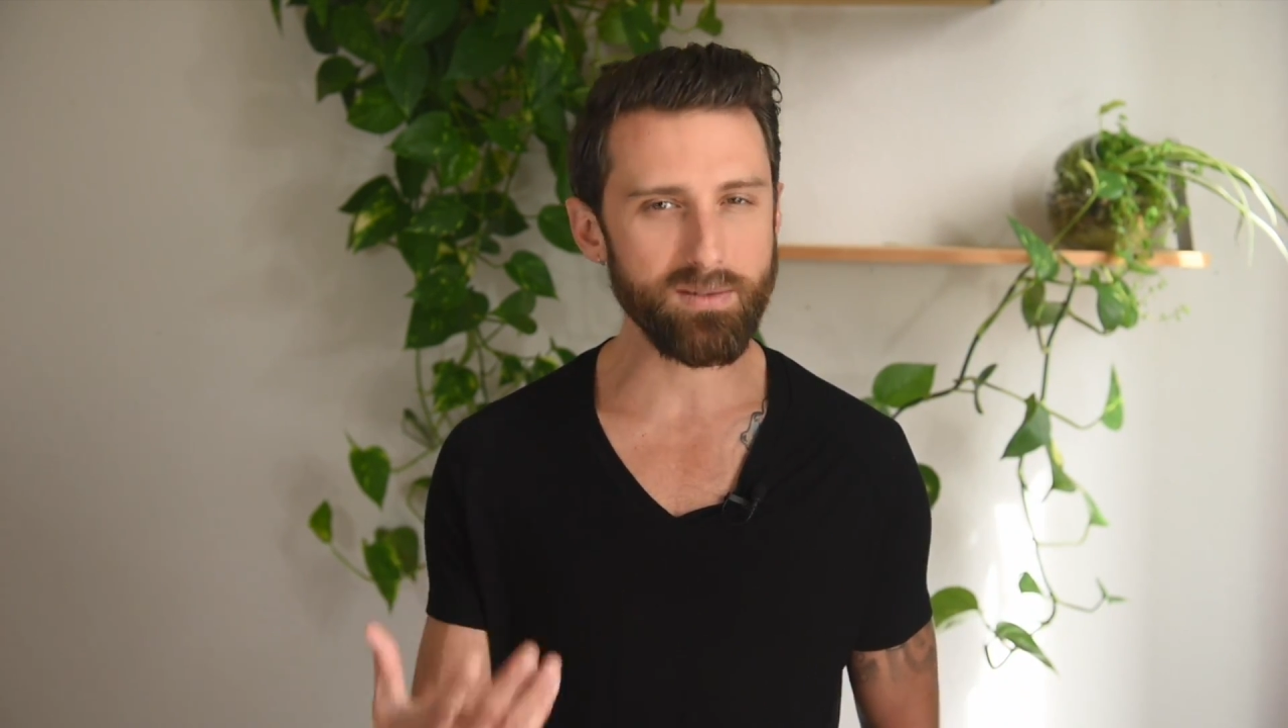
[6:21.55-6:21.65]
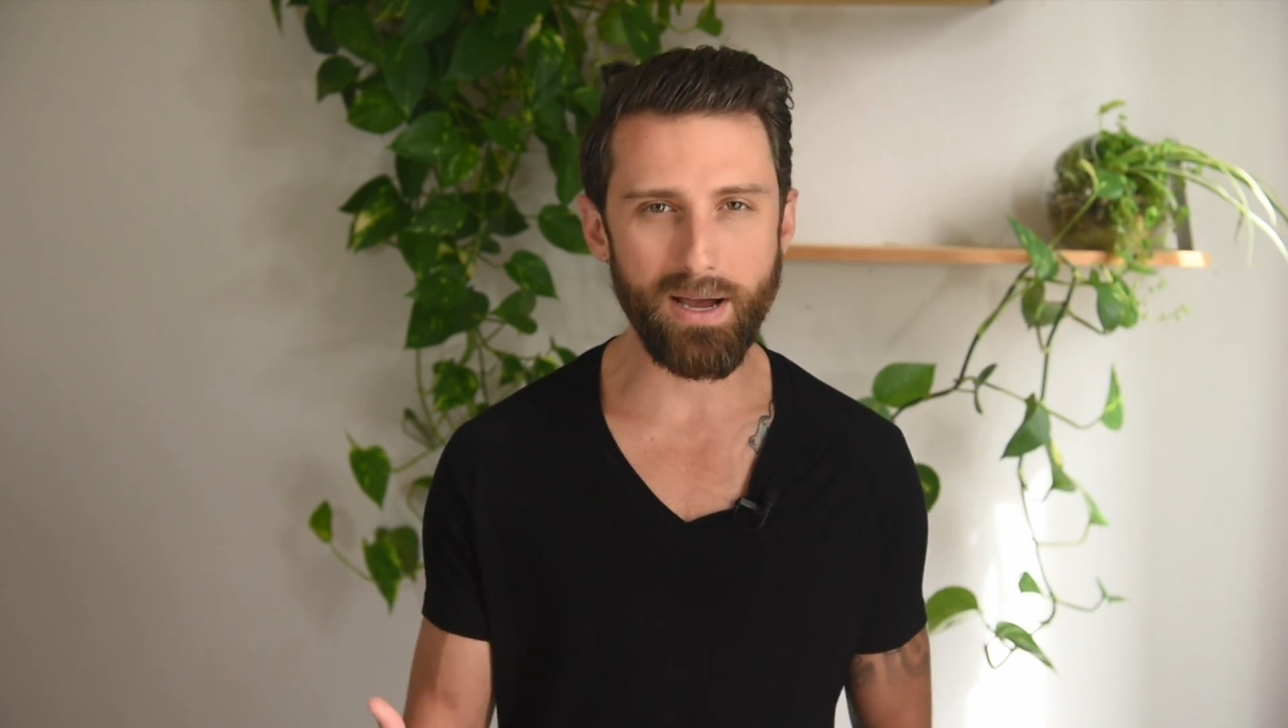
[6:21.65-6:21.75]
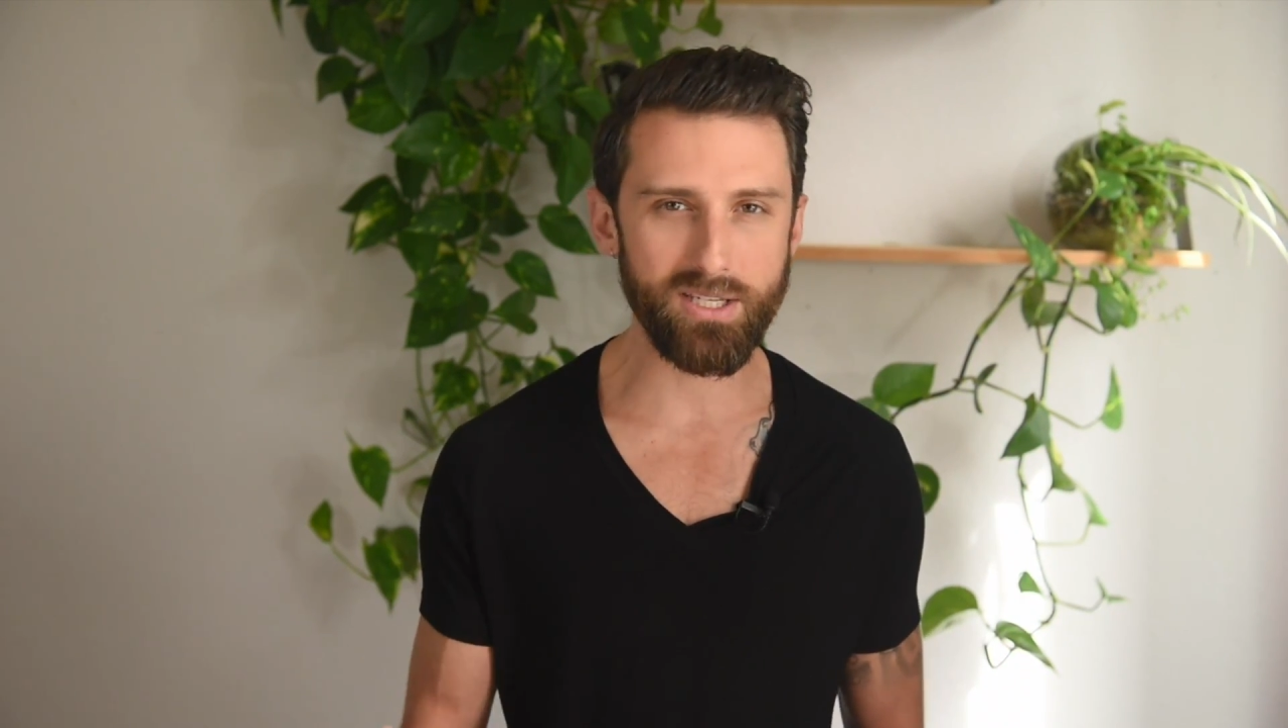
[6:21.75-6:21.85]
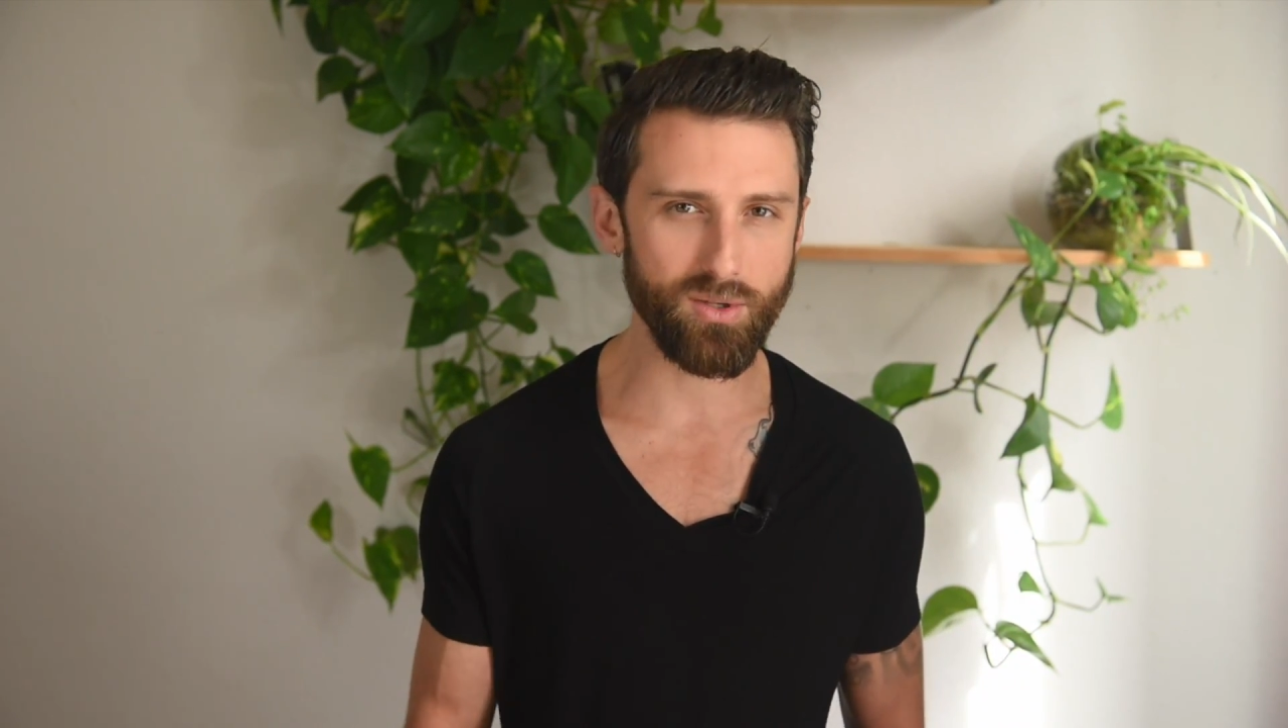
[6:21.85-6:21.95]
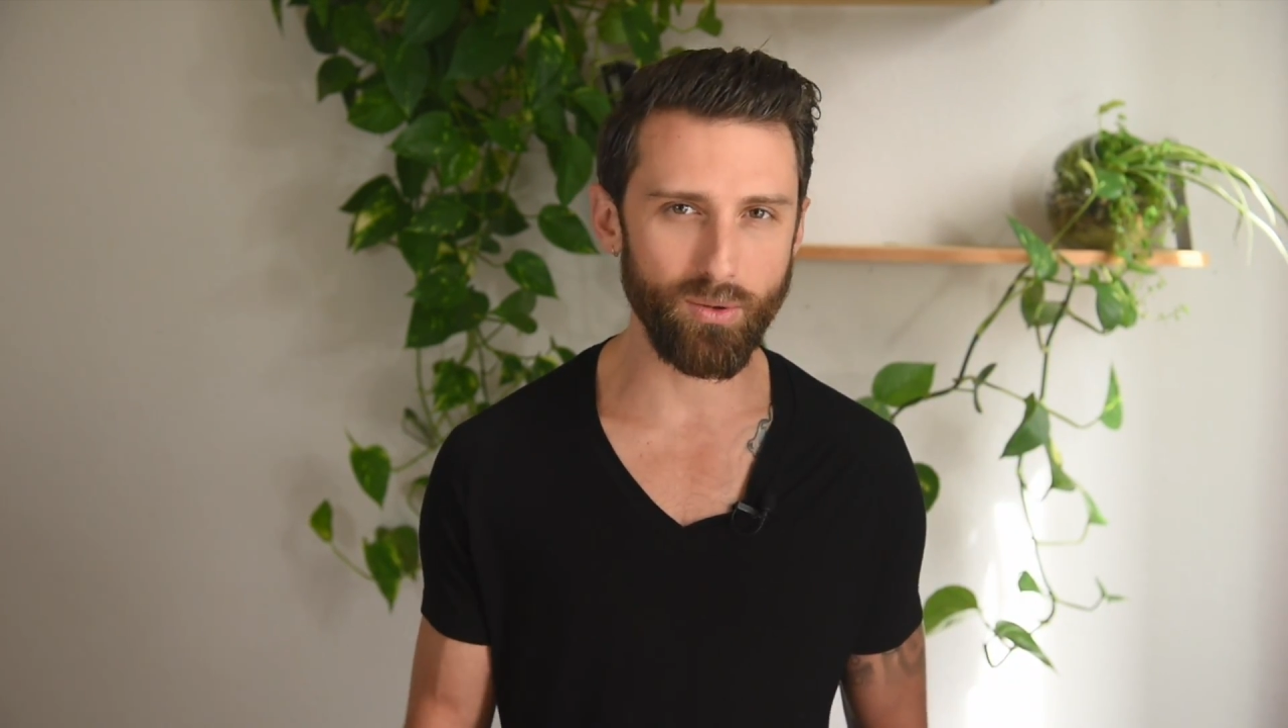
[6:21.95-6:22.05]
my
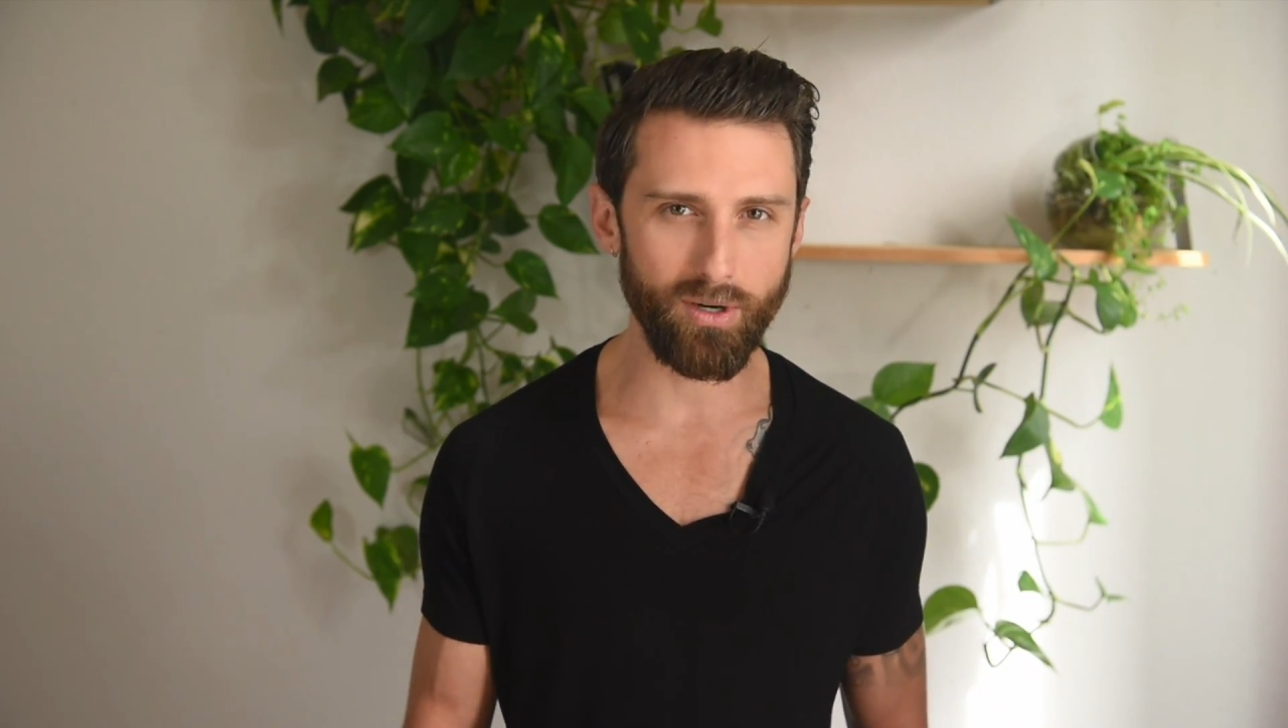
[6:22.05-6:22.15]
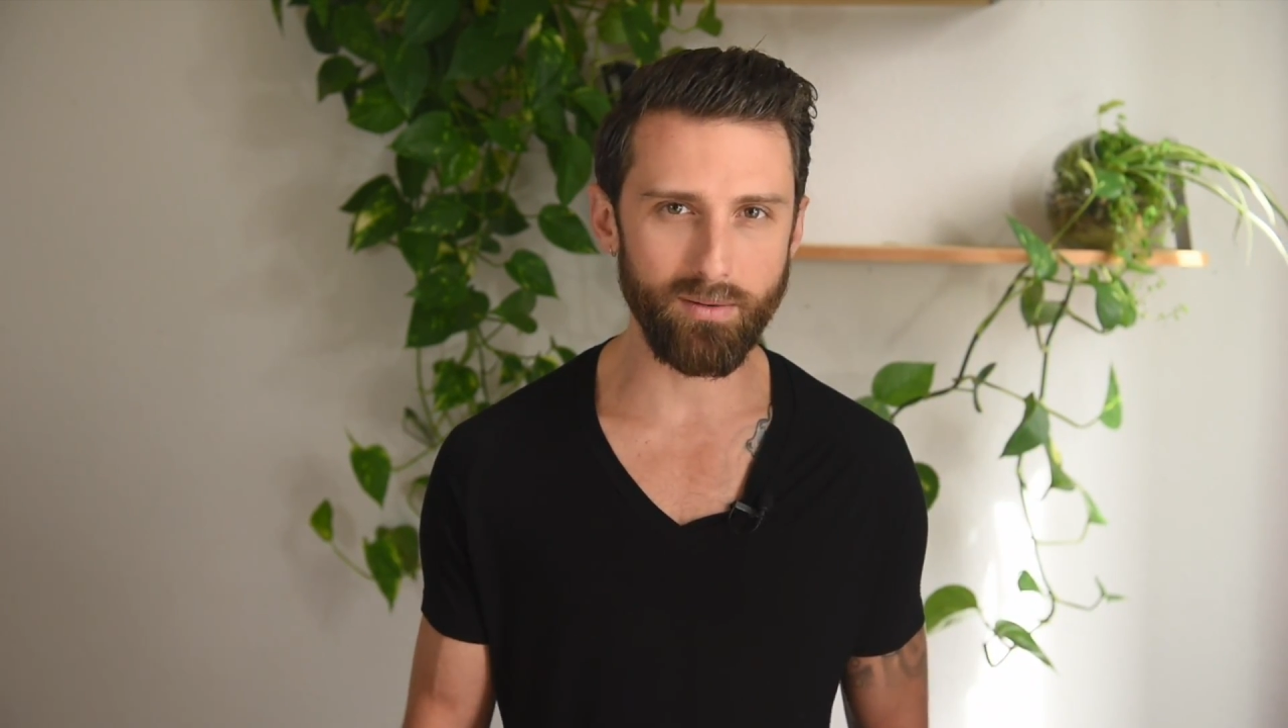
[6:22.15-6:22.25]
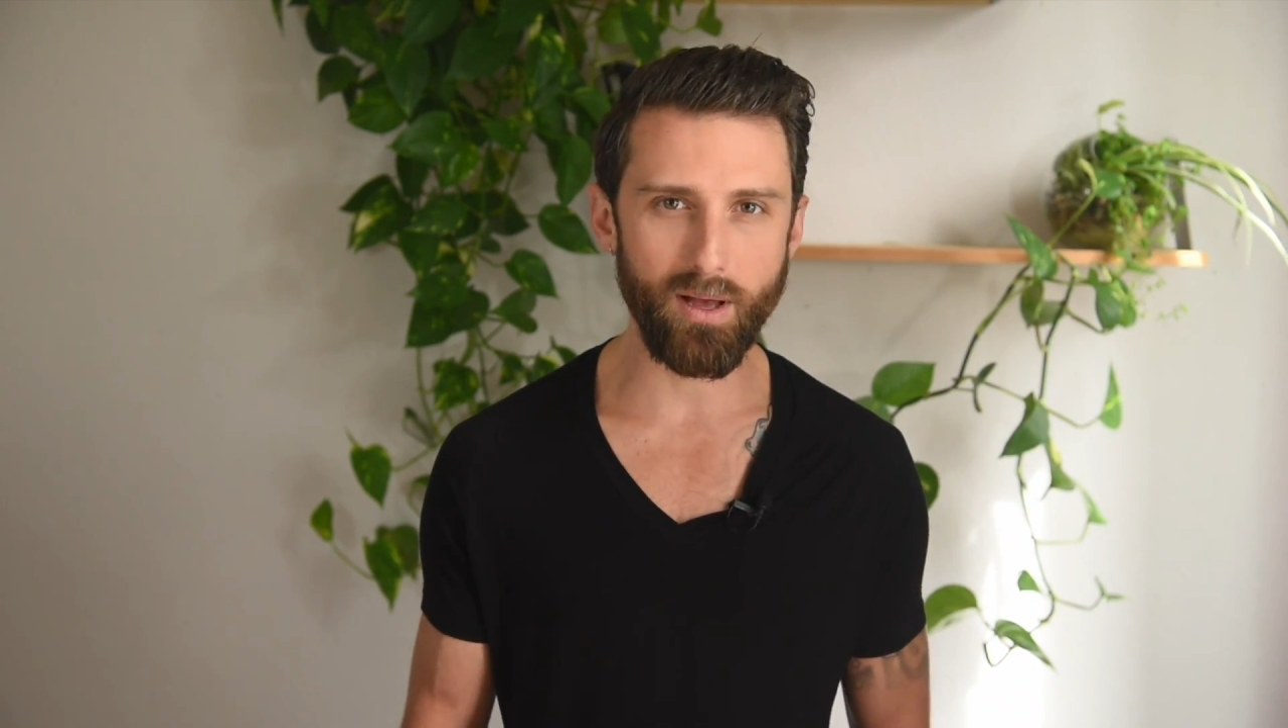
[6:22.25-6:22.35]
story